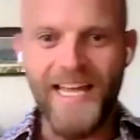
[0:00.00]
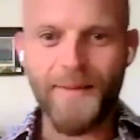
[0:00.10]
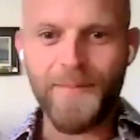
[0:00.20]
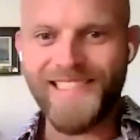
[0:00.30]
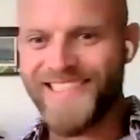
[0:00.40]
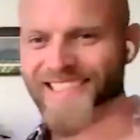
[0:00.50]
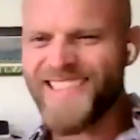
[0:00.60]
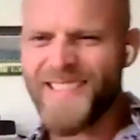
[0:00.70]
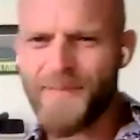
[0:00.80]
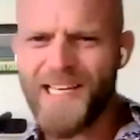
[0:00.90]
ABC,
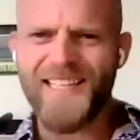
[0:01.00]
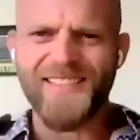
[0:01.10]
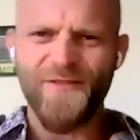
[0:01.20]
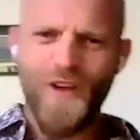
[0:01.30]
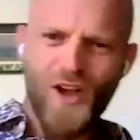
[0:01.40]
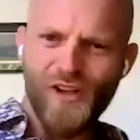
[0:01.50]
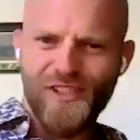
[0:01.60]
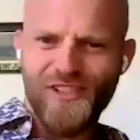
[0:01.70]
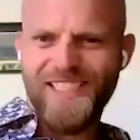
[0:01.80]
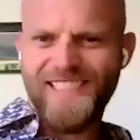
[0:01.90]
CBS,
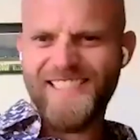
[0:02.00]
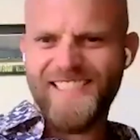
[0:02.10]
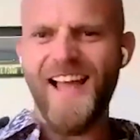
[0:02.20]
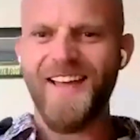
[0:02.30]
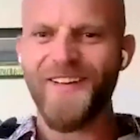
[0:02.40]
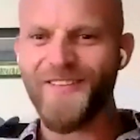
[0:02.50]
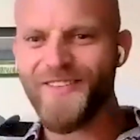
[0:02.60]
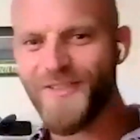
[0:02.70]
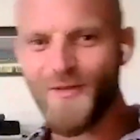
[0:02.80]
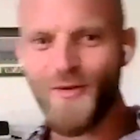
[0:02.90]
Fox, Style,
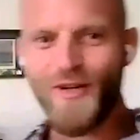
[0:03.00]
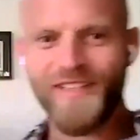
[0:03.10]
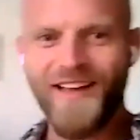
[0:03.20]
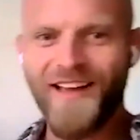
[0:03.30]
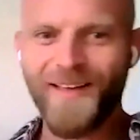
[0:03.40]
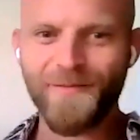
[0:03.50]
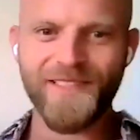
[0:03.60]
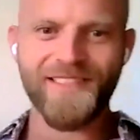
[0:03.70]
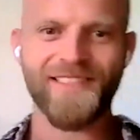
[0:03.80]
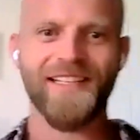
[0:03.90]
New York Times.